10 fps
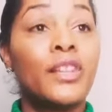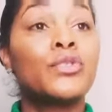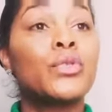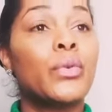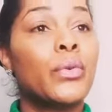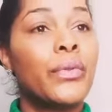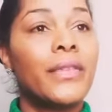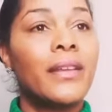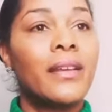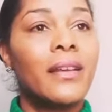In
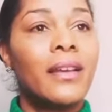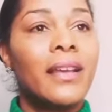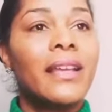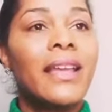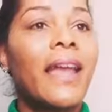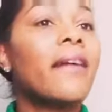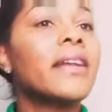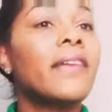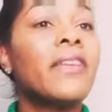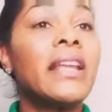truth,
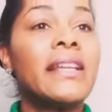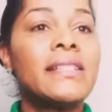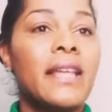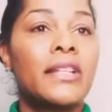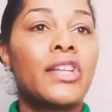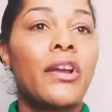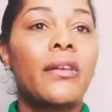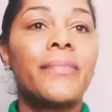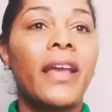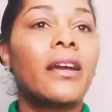caregiving is a
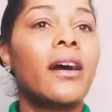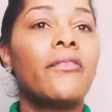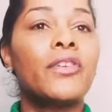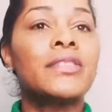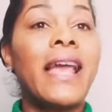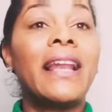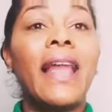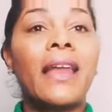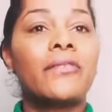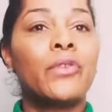term that covers a
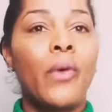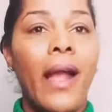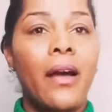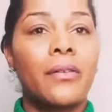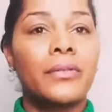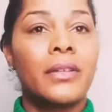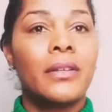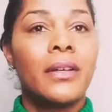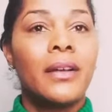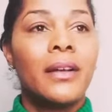lot of ground.
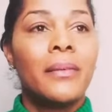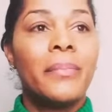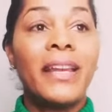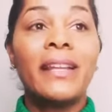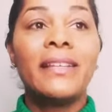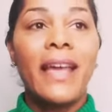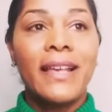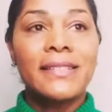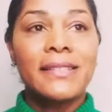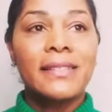But in
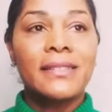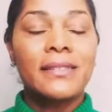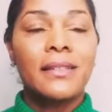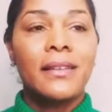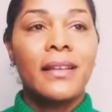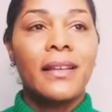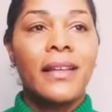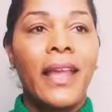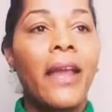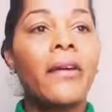essence,
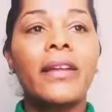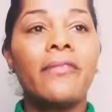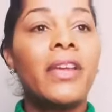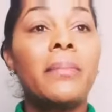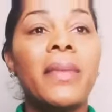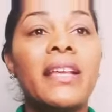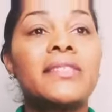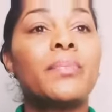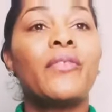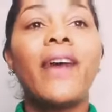caregiving
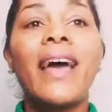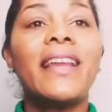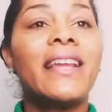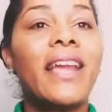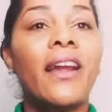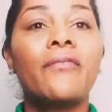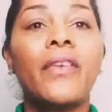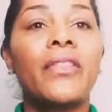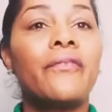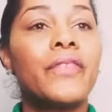means providing care
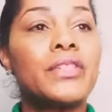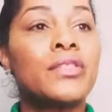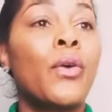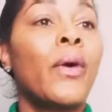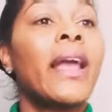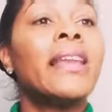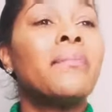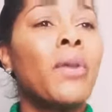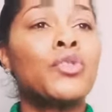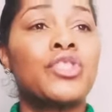for the physical
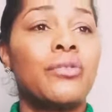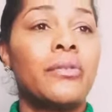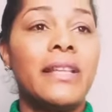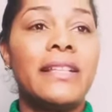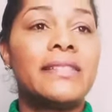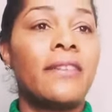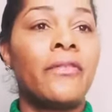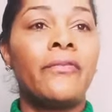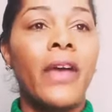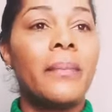and emotional needs
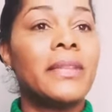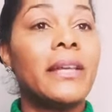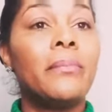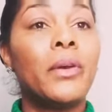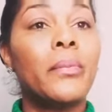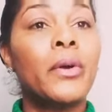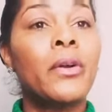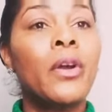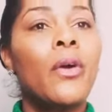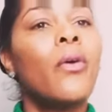of a family
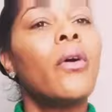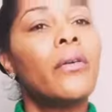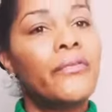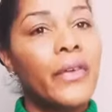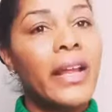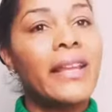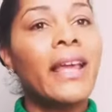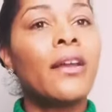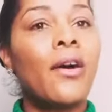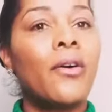member or a
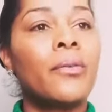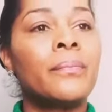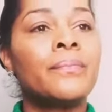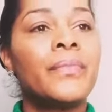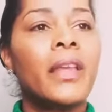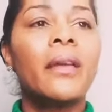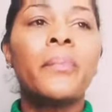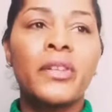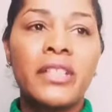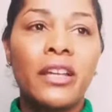friend at home,
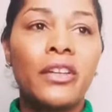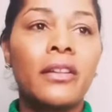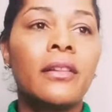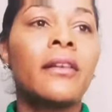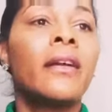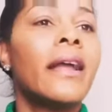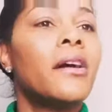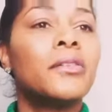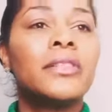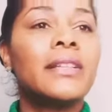in particular,
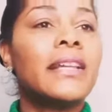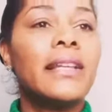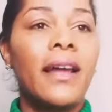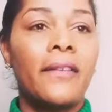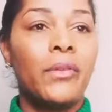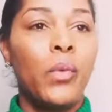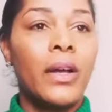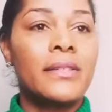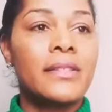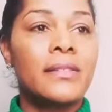elderly
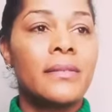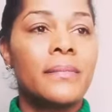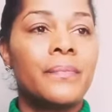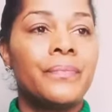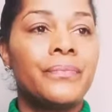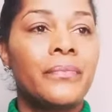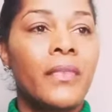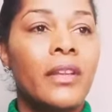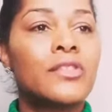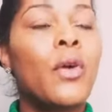loved ones.
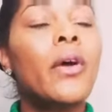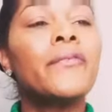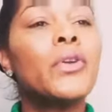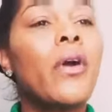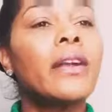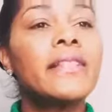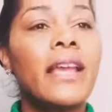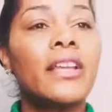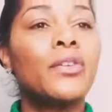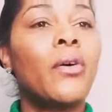So, if you are
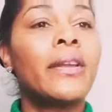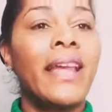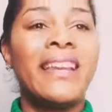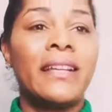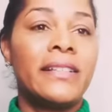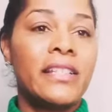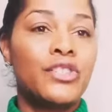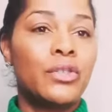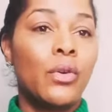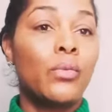taking on an
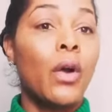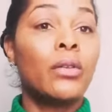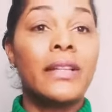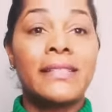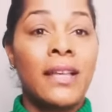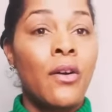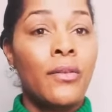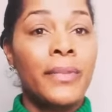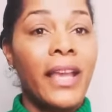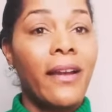additional role as
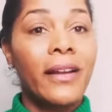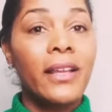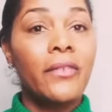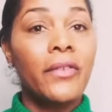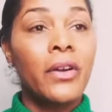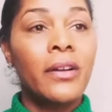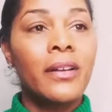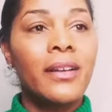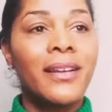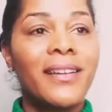a home
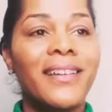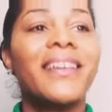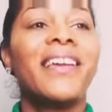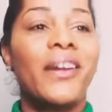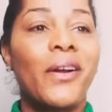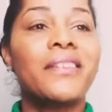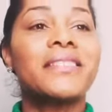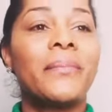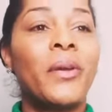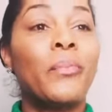caregiver,
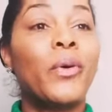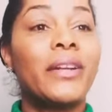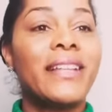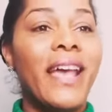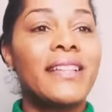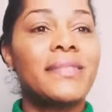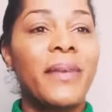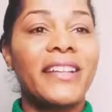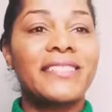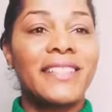here are some important
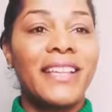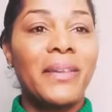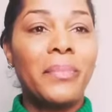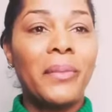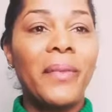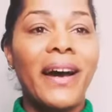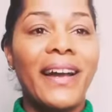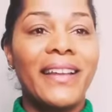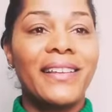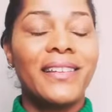aspects to keep in
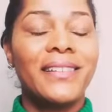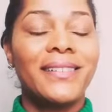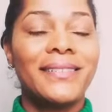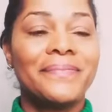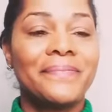mind.